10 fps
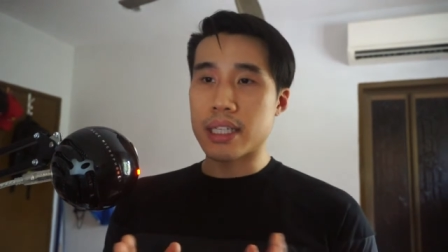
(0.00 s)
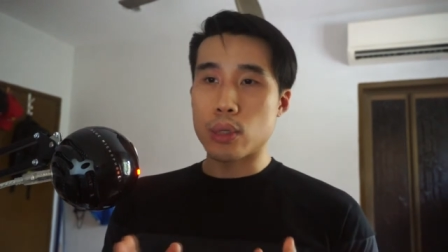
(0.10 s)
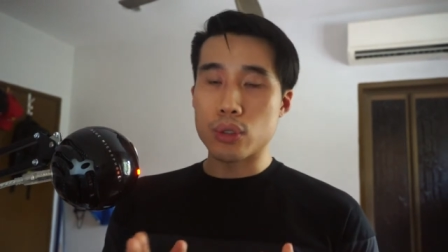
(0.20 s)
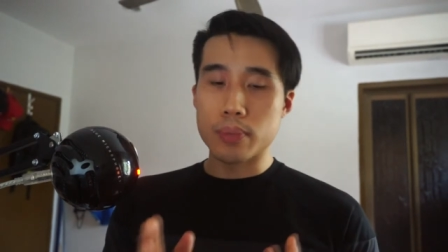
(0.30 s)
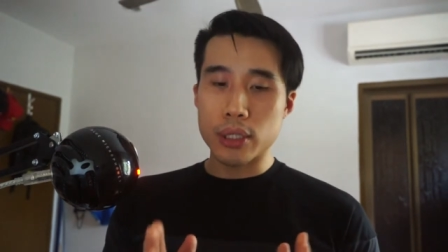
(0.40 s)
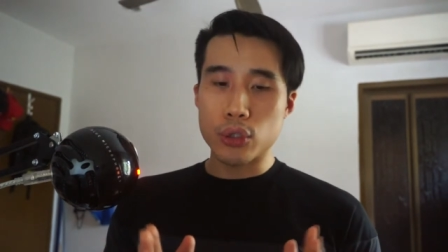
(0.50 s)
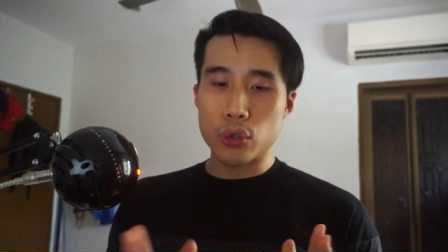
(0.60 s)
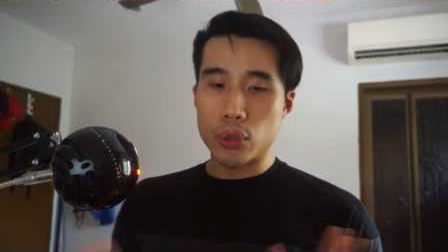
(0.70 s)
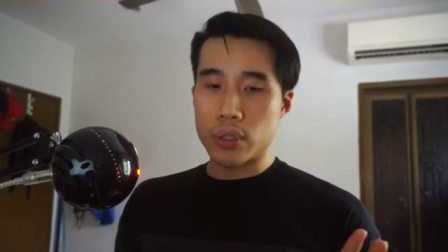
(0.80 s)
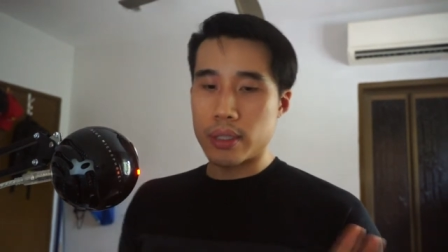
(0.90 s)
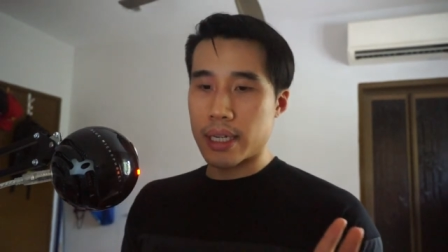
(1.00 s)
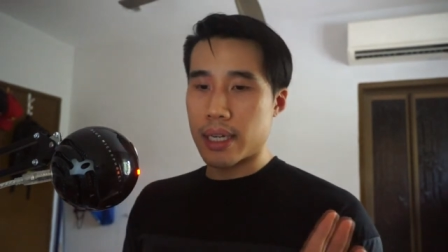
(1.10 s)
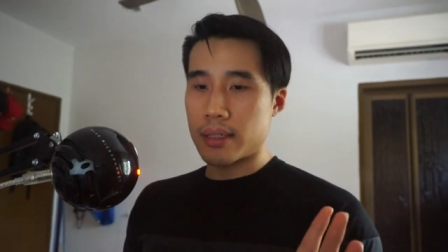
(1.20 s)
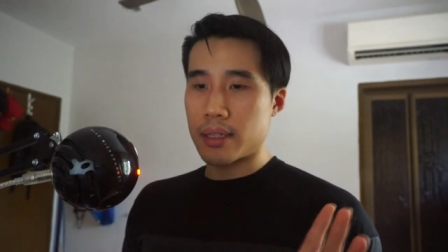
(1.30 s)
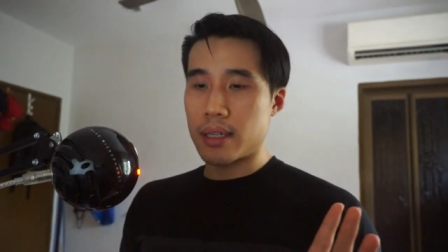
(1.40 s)
I would make sure
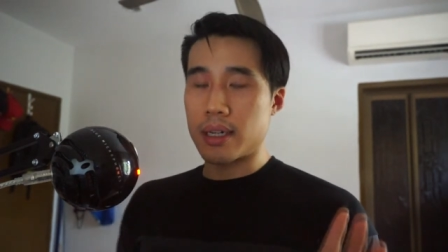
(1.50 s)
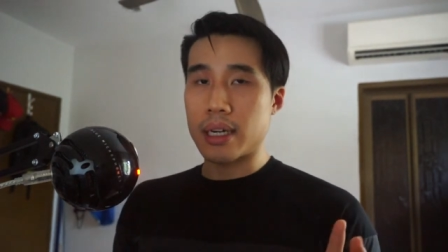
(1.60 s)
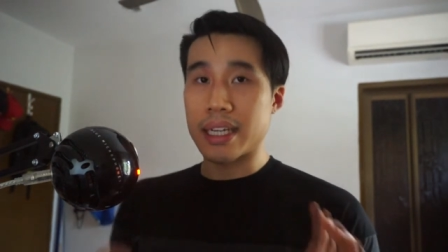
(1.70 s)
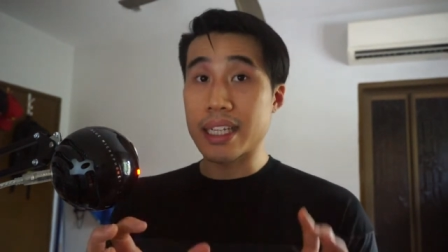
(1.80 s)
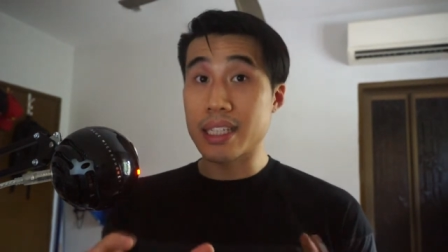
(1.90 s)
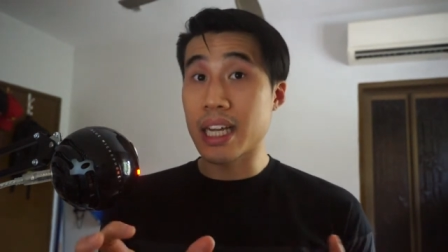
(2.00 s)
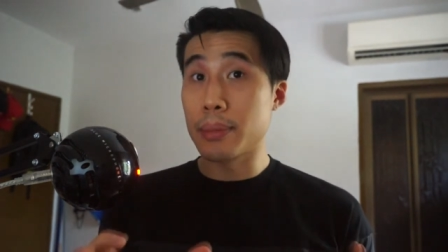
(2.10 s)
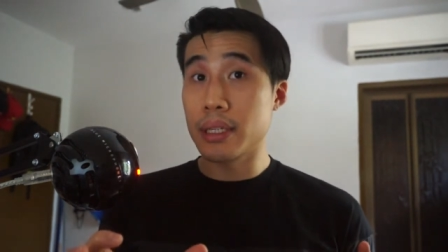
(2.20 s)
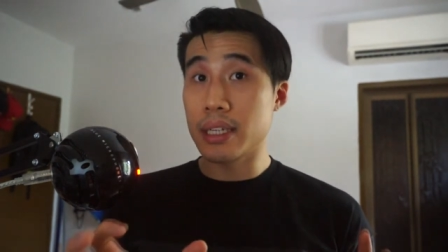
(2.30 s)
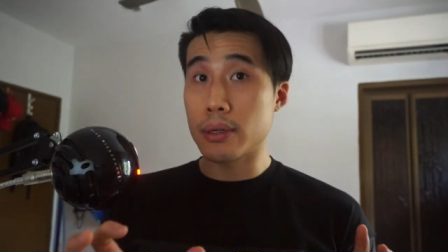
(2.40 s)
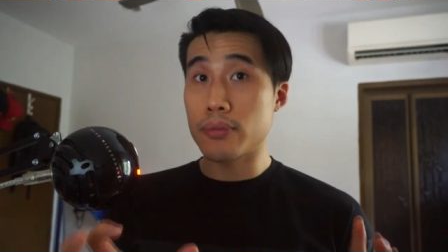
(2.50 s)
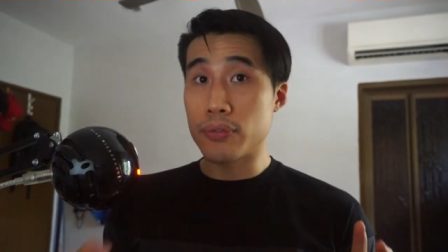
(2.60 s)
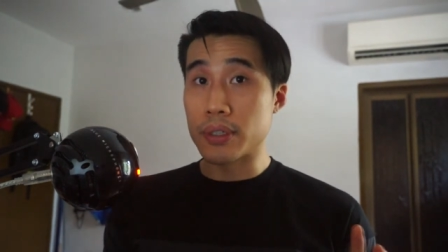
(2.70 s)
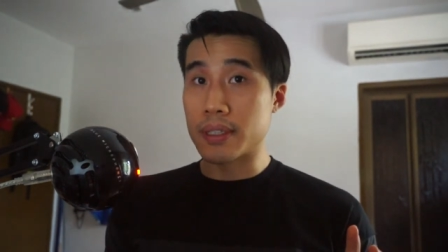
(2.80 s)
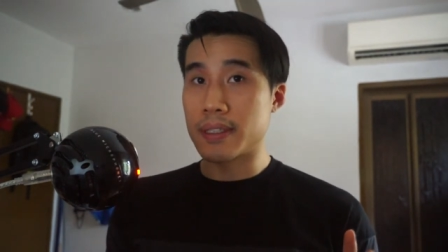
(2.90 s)
that I get the timing down
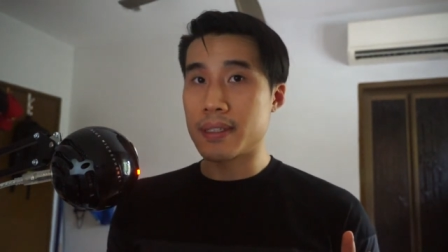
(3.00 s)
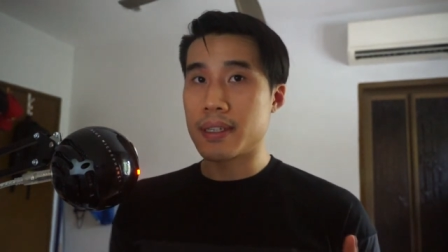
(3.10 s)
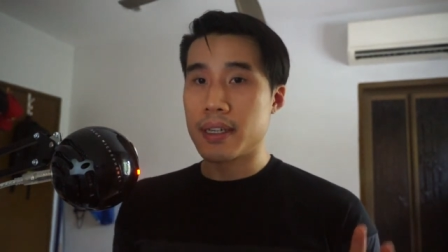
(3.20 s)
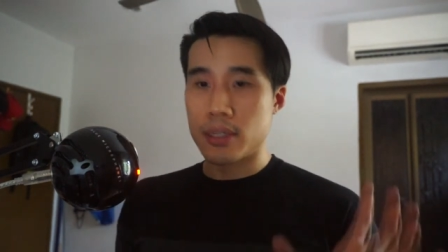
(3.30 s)
first.